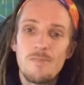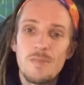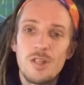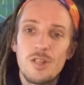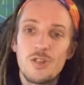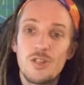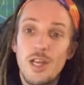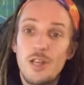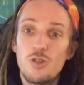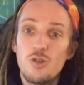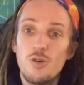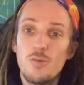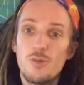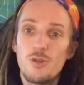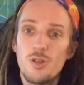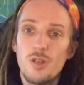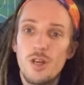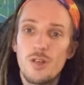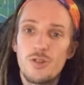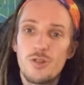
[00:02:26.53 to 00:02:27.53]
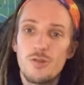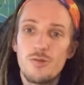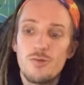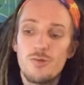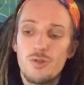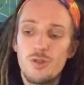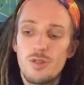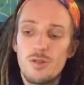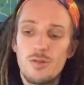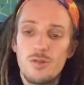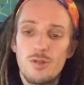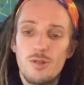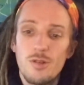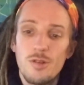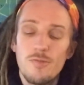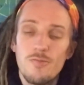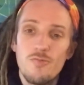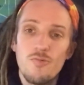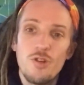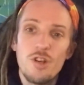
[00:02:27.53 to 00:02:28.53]
setup should I choose
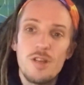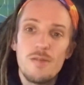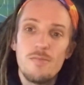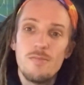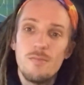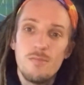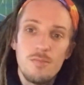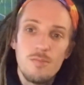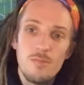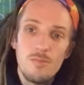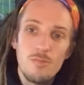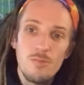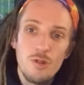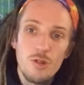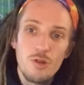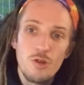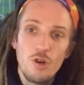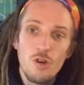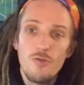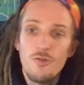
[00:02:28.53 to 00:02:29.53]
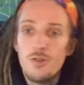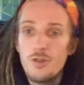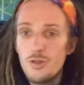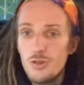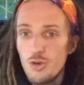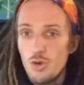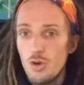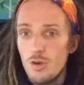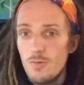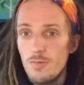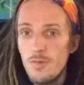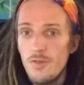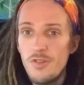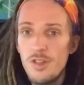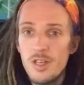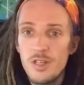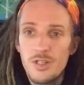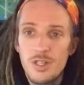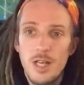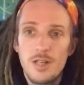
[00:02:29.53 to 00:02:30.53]
to run him with the gutter runners or with
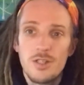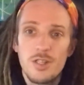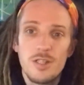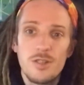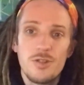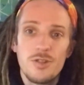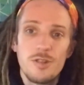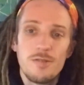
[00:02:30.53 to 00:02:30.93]
the assassins.